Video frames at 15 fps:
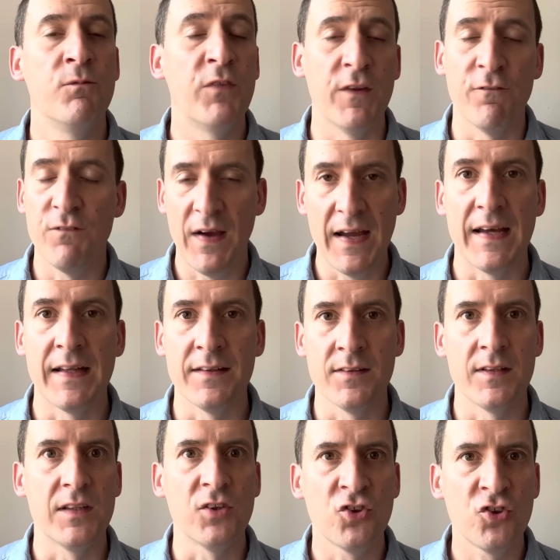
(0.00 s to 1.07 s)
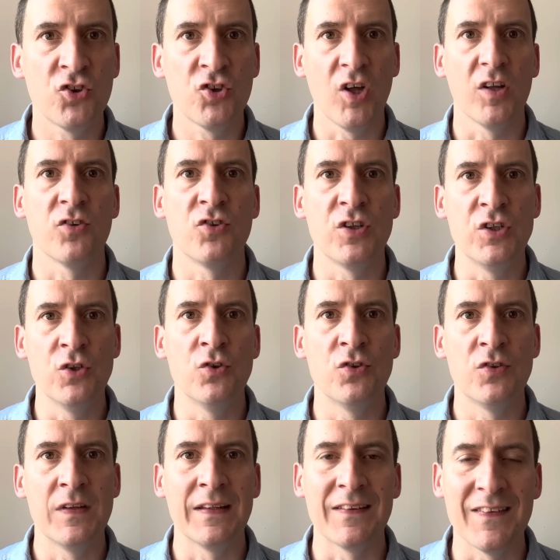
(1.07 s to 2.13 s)
for the fans, it is such a
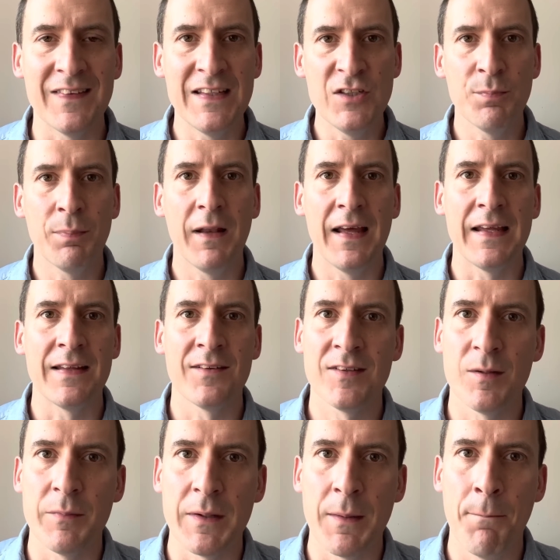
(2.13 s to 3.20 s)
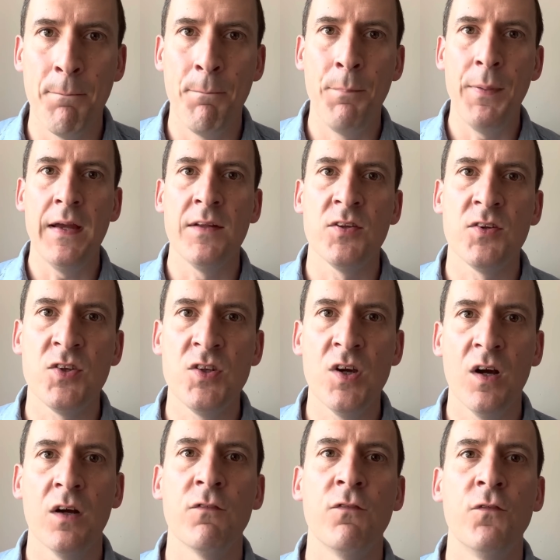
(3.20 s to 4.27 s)
huge thing that these players, some of the best
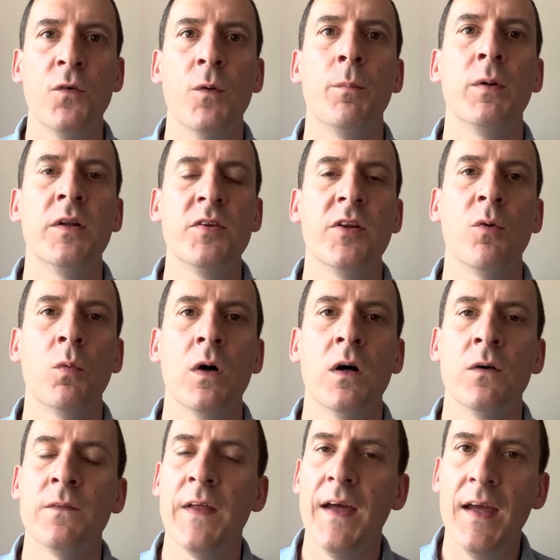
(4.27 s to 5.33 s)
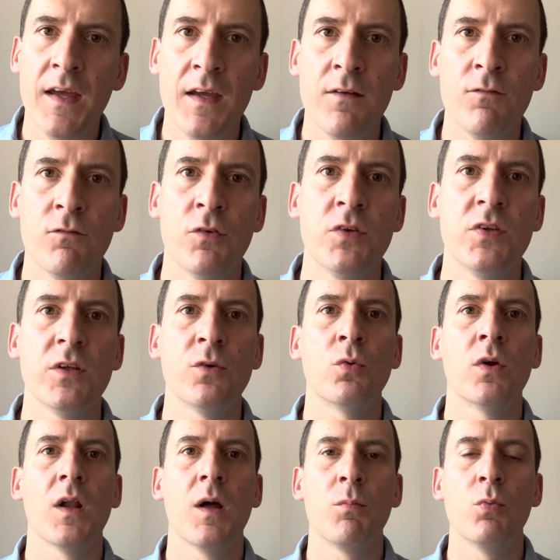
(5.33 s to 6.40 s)
young footballers in the world that every single
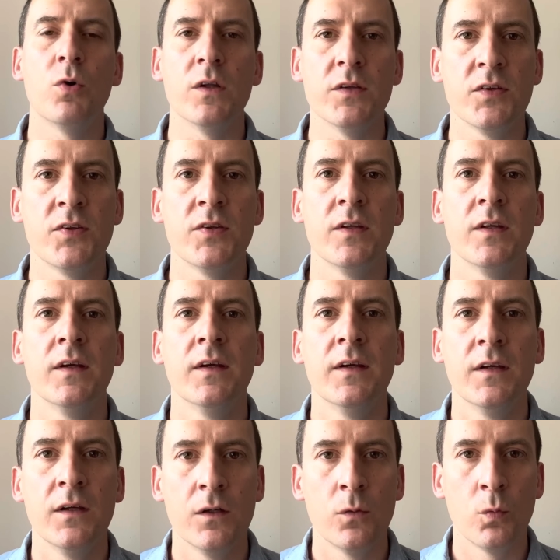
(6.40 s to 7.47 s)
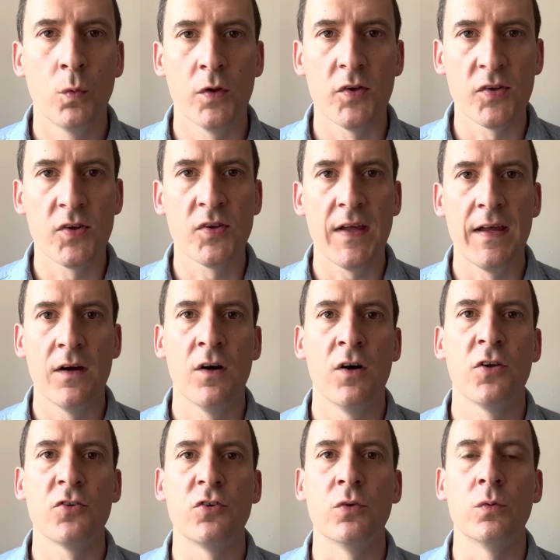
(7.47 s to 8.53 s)
club wants to stay at
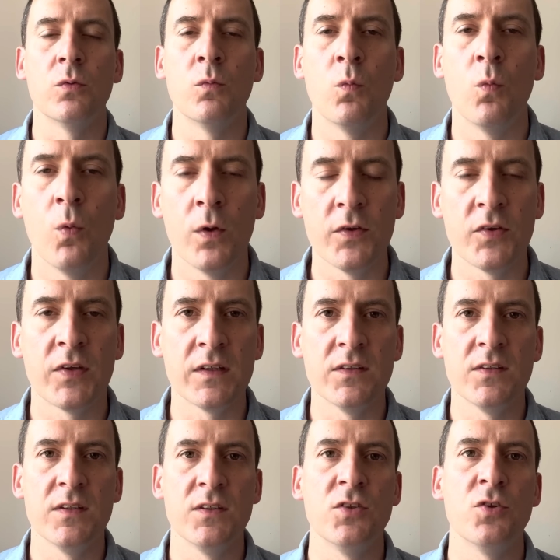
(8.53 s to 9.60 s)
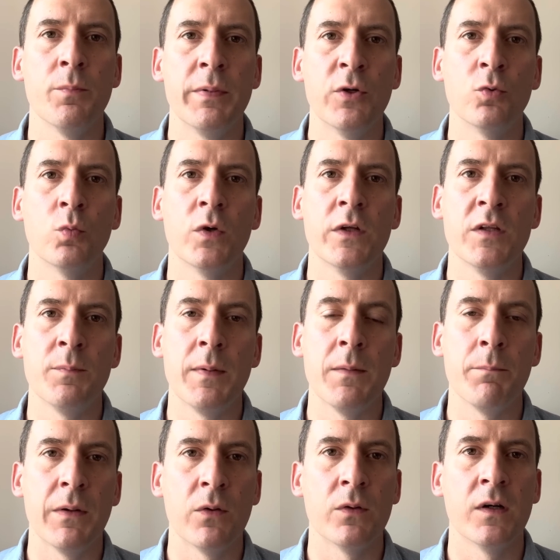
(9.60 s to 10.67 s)
Arsenal and wants to continue to build what is
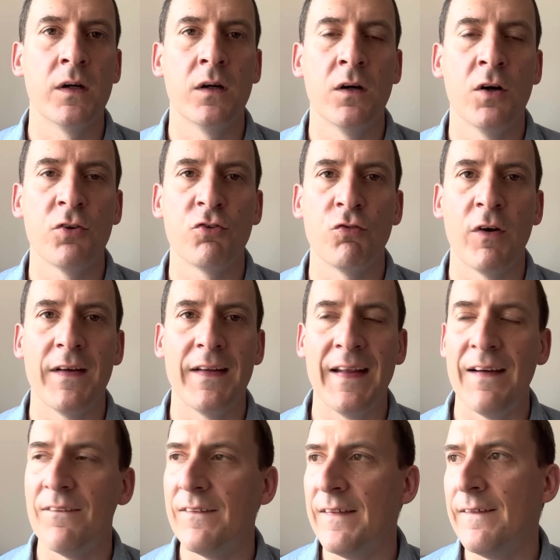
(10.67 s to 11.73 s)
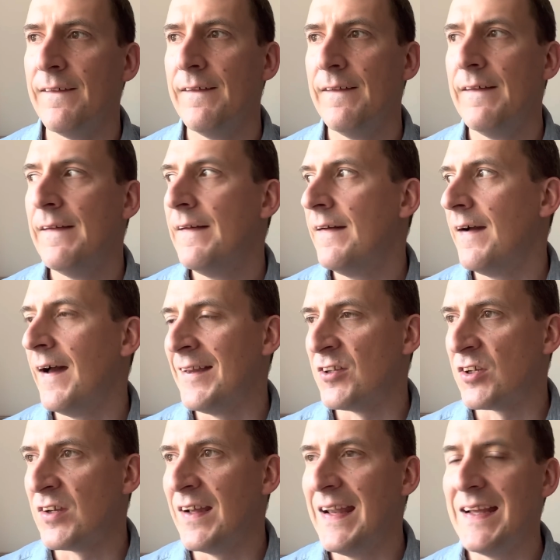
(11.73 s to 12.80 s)
being built at Arsenal right now. And as
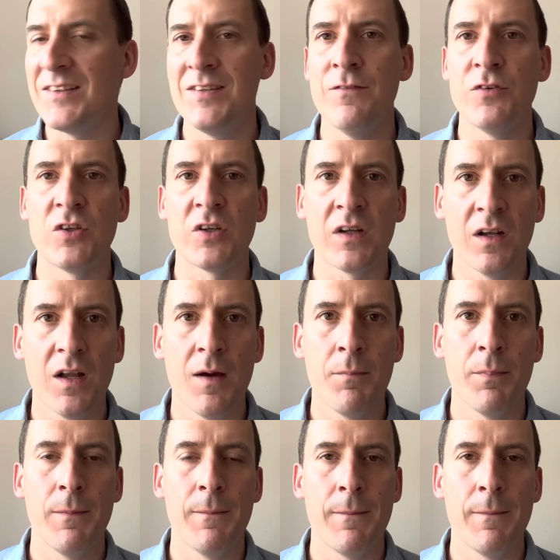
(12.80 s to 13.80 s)
a collective, as a club,